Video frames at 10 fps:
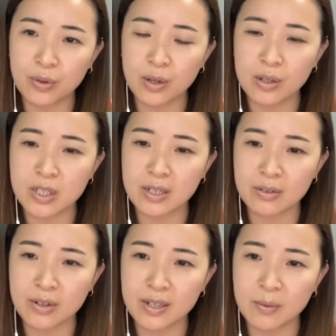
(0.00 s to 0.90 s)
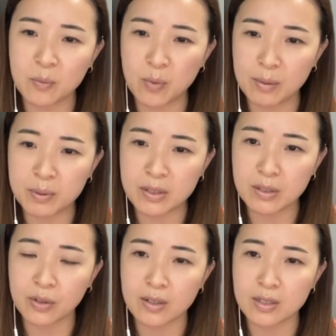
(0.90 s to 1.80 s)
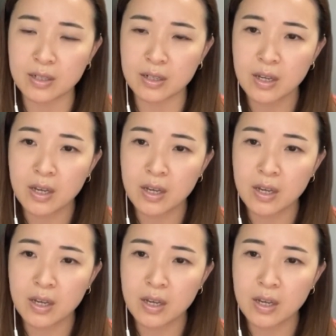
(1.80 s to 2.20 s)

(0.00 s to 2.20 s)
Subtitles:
for generating one piece of content.